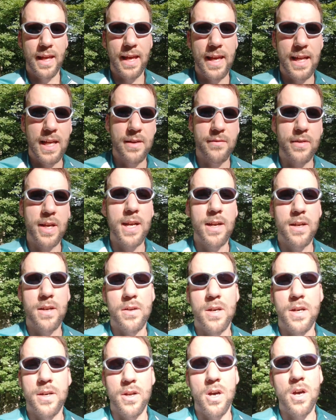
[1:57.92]
and I've got it
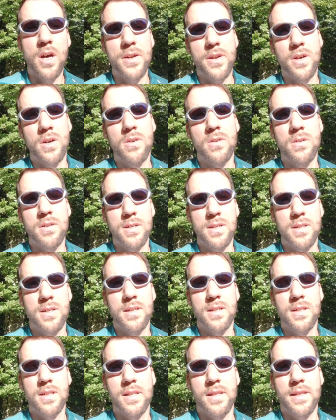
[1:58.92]
on auto,
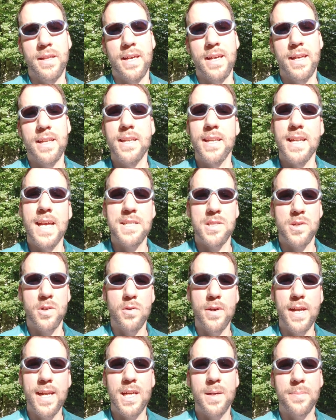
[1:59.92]
then it has to
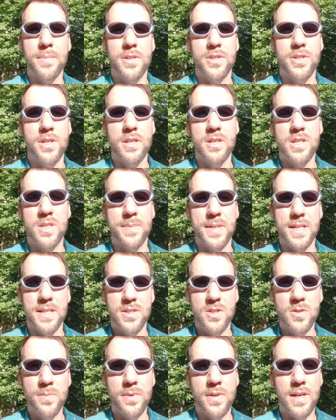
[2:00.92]
crank up the shutter speed
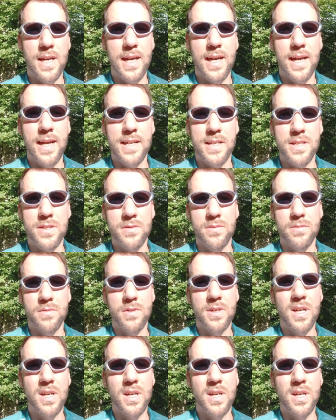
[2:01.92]
super high to